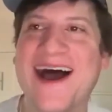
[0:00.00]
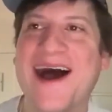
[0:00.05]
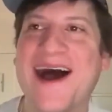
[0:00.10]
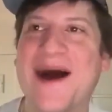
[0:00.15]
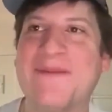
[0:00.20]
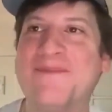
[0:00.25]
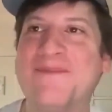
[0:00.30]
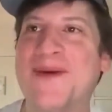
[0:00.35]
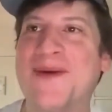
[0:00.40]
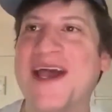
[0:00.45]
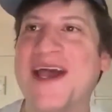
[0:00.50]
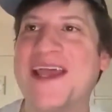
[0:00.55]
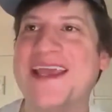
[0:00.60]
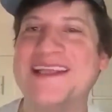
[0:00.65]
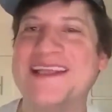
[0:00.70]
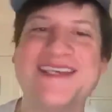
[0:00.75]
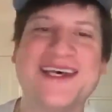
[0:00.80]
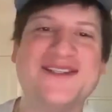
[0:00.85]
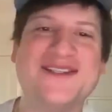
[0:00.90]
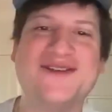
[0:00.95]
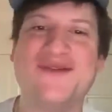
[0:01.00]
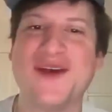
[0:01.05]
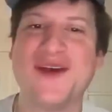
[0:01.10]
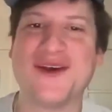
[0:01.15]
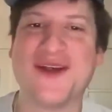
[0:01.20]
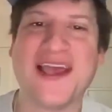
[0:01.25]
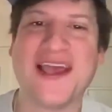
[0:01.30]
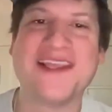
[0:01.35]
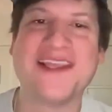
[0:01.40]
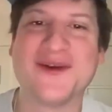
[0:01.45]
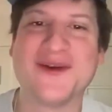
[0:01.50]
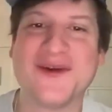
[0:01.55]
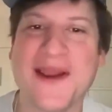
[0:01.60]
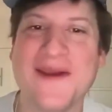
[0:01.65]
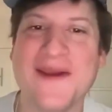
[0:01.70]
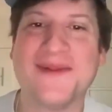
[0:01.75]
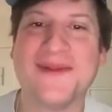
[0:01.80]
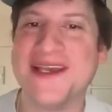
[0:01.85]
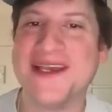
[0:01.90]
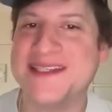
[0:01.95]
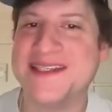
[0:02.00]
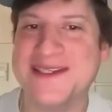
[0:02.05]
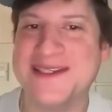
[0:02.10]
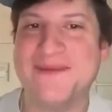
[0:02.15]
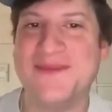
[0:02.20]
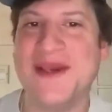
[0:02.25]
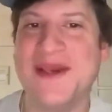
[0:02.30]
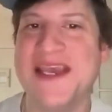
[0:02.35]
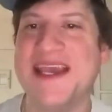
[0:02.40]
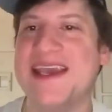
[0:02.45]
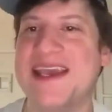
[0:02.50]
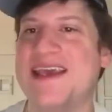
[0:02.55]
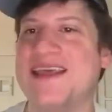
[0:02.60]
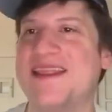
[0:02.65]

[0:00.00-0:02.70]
uh, but it does feel like the right place to be.